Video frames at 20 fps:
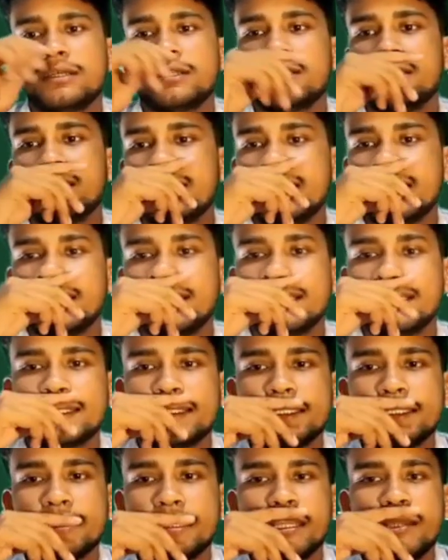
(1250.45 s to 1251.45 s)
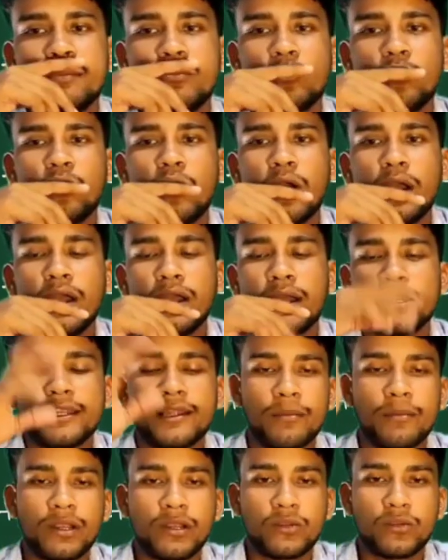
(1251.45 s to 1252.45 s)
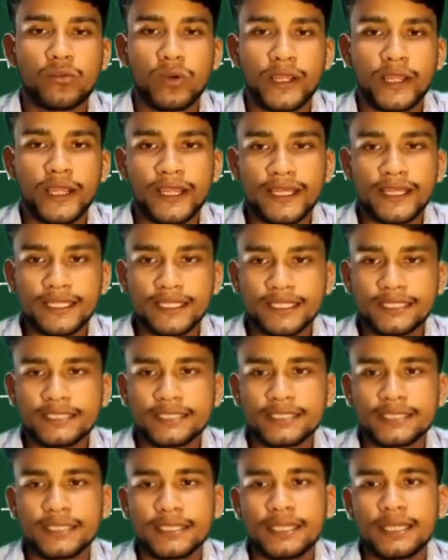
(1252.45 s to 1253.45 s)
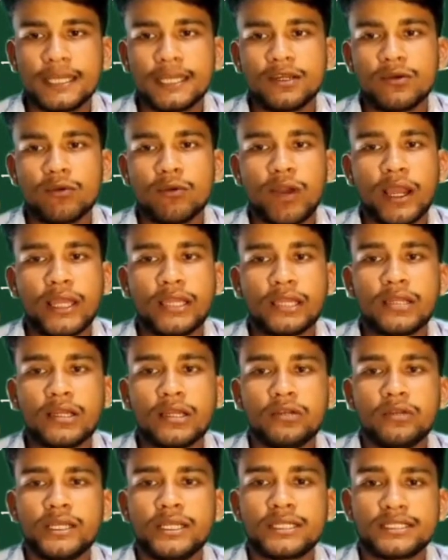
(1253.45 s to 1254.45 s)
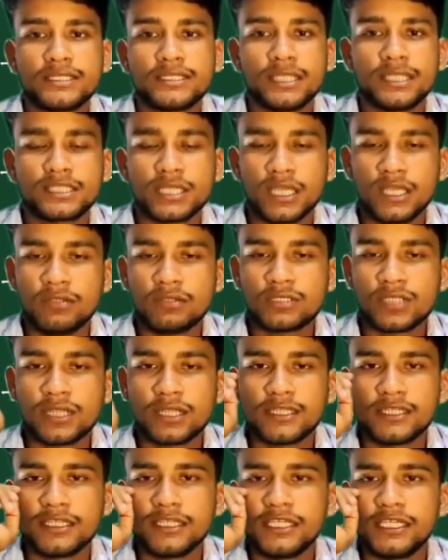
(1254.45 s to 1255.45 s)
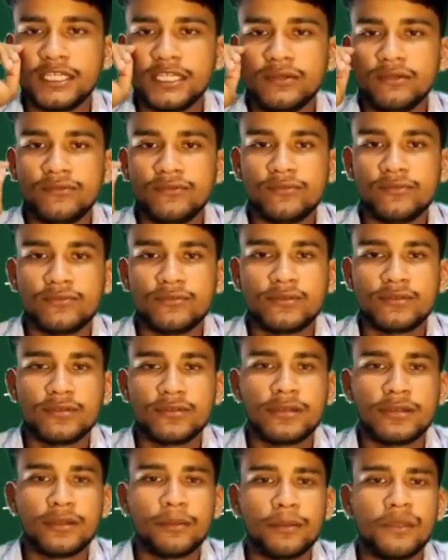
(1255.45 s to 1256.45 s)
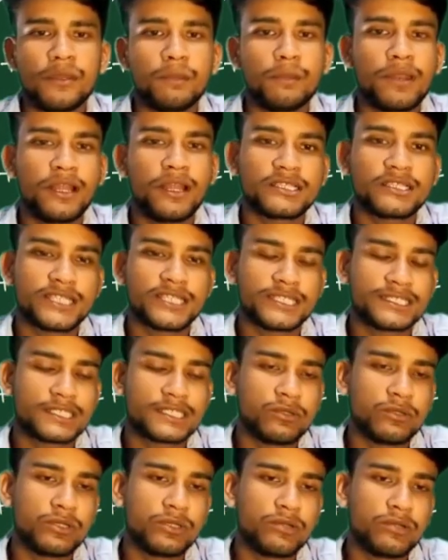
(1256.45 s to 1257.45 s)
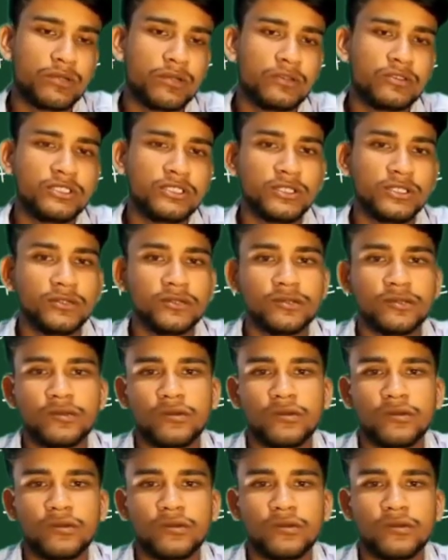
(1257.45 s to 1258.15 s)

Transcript: then if number a is y equal to x is a solution if p plus x q equal to 0.